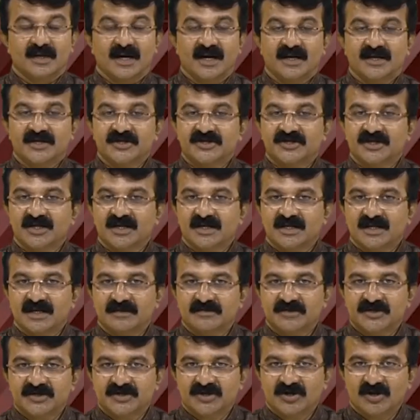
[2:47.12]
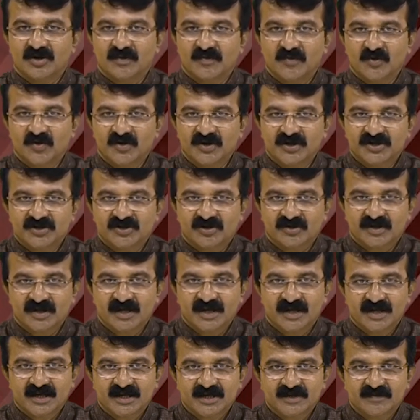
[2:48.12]
Additional Commissioner of Police
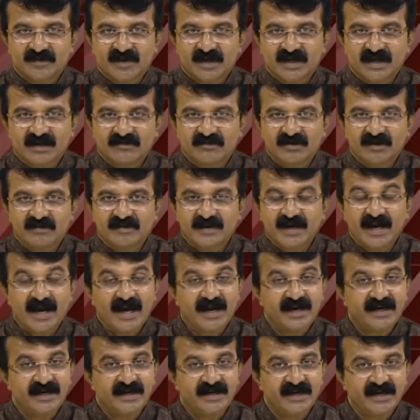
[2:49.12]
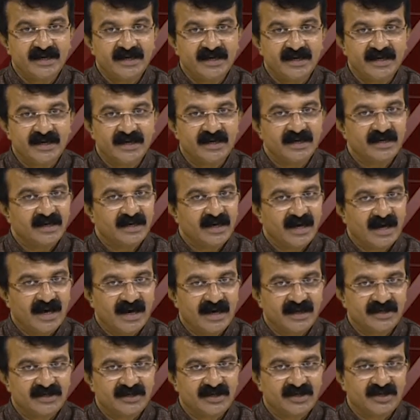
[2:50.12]
Dr. Nilesh Barney will be acting
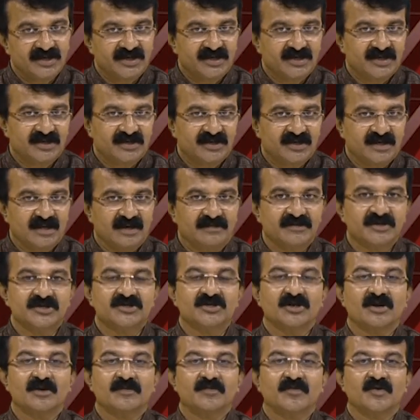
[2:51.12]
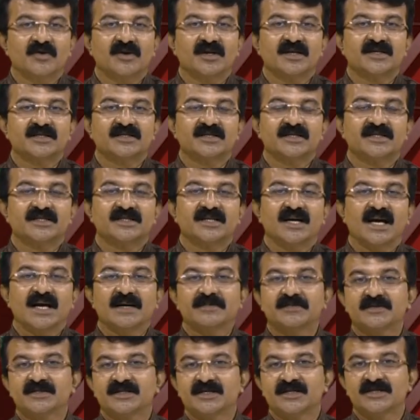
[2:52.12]
as a Commissioner of Police in the
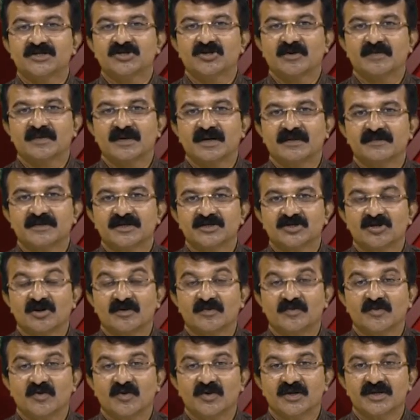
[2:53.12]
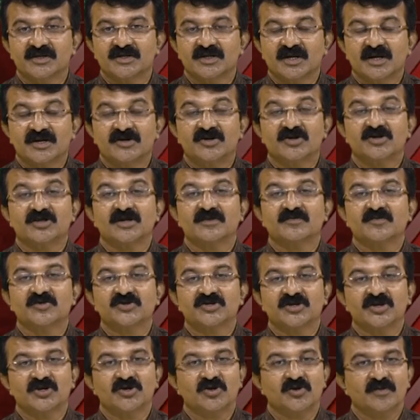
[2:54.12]
absence of Commissioner of Police Dr.
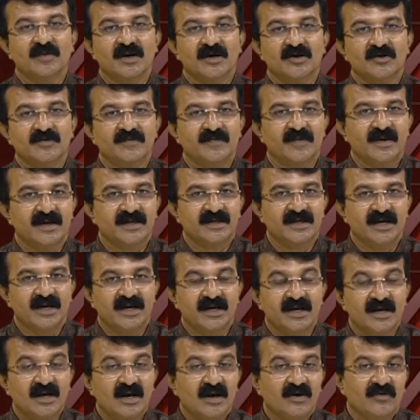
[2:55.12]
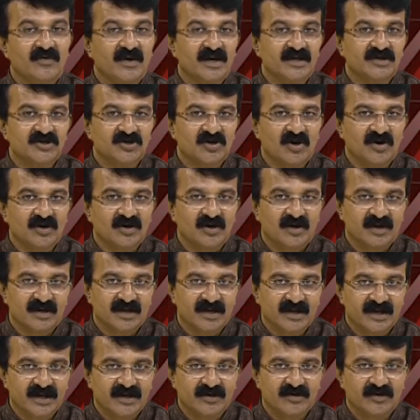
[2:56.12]
Bhushan Kumar Upadhyay, who has gone
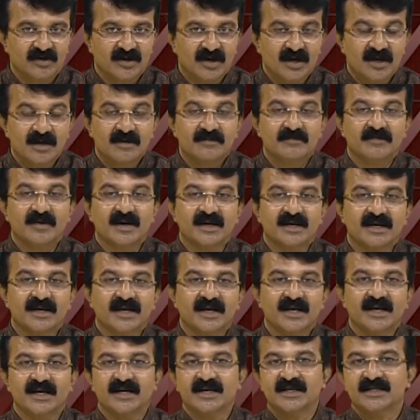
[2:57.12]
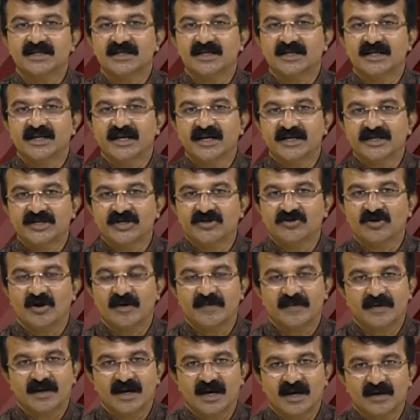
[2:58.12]
on leave. Barney is a native
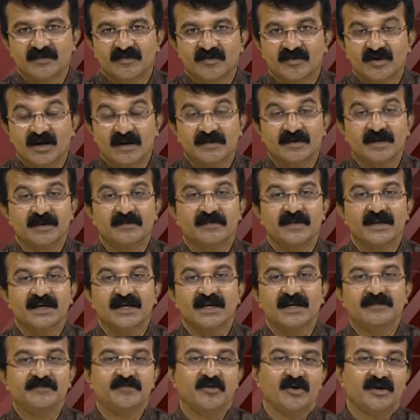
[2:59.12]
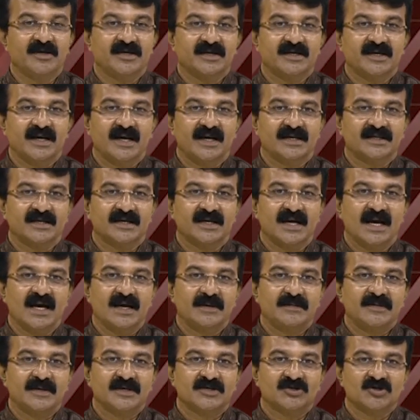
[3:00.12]
of Nagpur. After being appointed as an
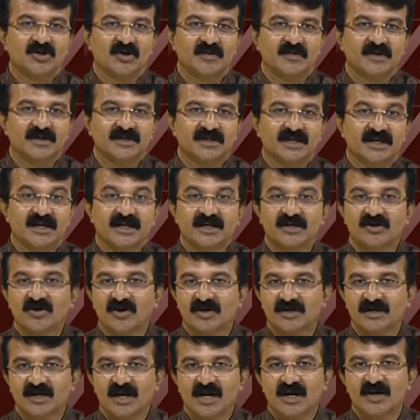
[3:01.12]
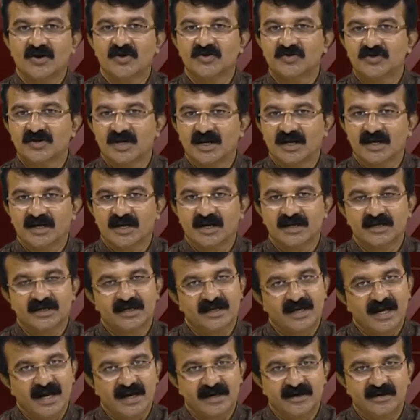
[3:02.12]
IPS officer, he got Uttarakhand
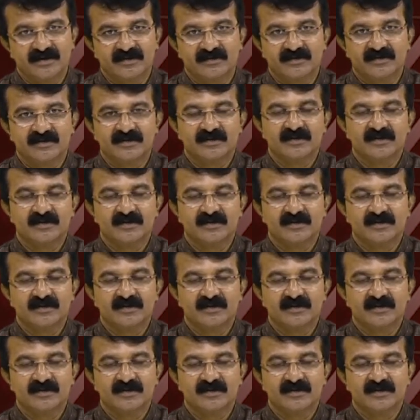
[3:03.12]
cadre.